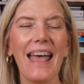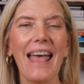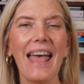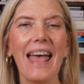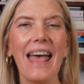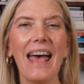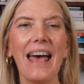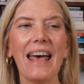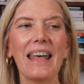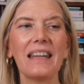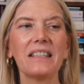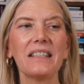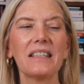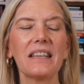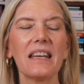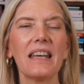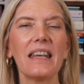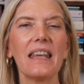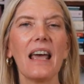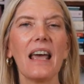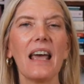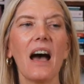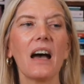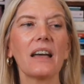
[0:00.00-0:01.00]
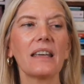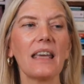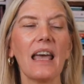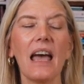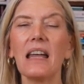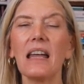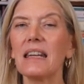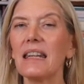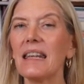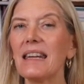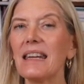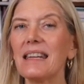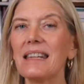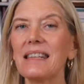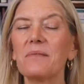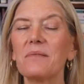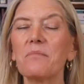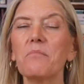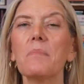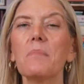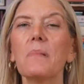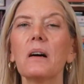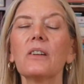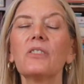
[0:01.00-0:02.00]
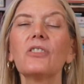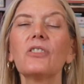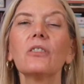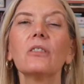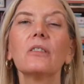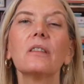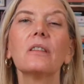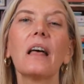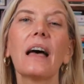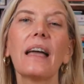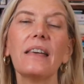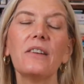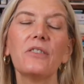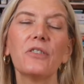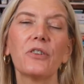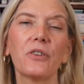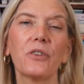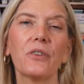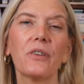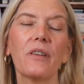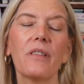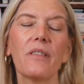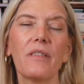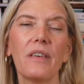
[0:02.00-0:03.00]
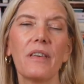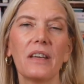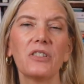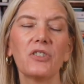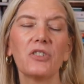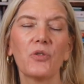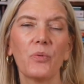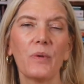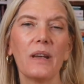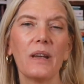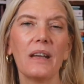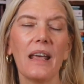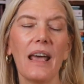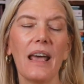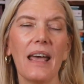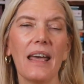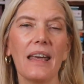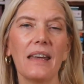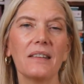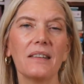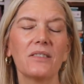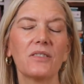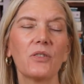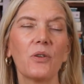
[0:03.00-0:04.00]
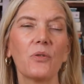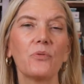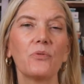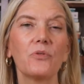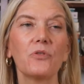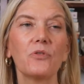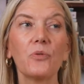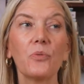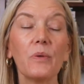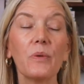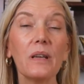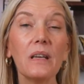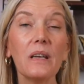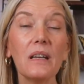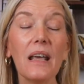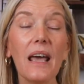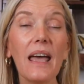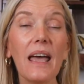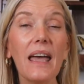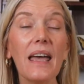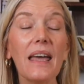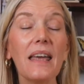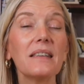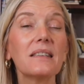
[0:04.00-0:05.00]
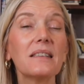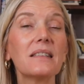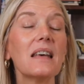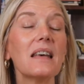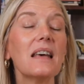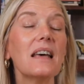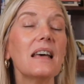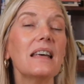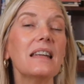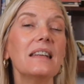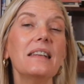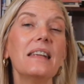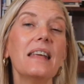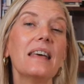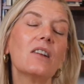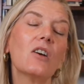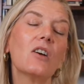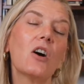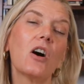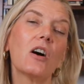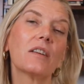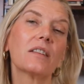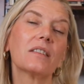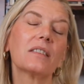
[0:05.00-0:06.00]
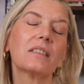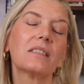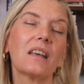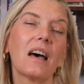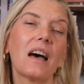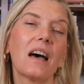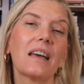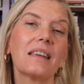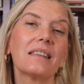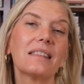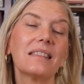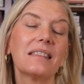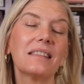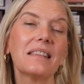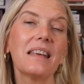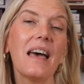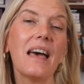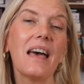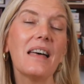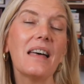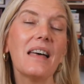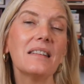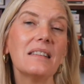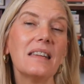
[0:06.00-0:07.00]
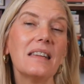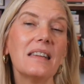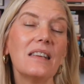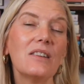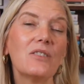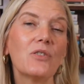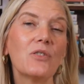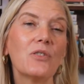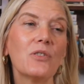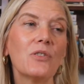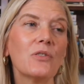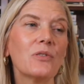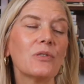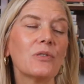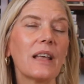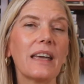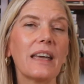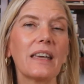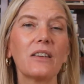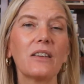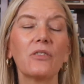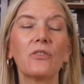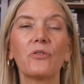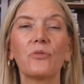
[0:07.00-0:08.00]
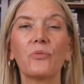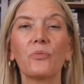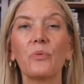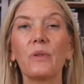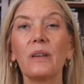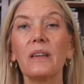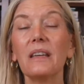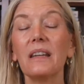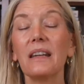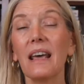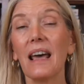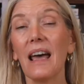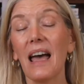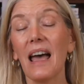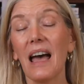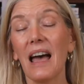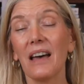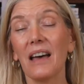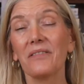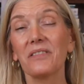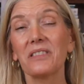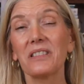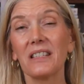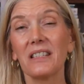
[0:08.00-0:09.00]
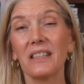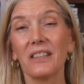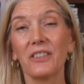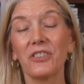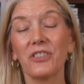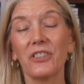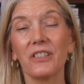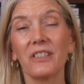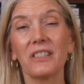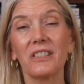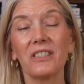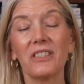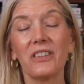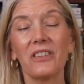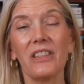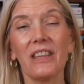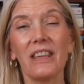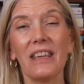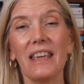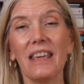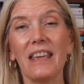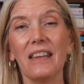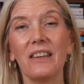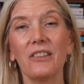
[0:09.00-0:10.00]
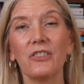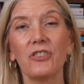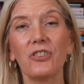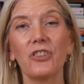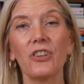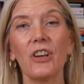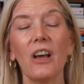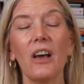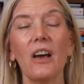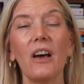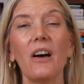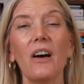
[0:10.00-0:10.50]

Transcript: And again, it is much lighter than Tweed Haze. So Tweed Haze knit on a size 10 needle, like 3.5 stitches to the inch.